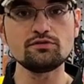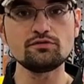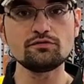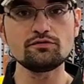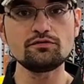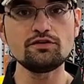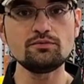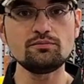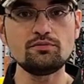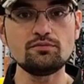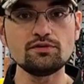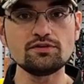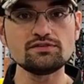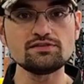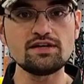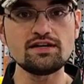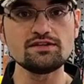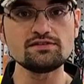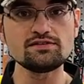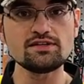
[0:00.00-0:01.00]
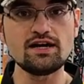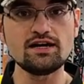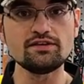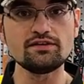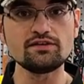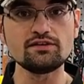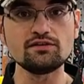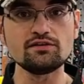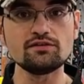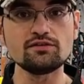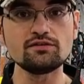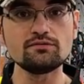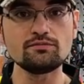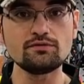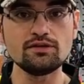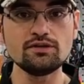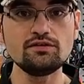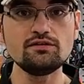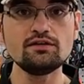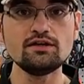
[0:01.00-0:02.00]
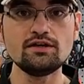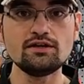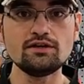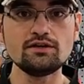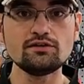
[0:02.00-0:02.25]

your field points outside in the yard, well,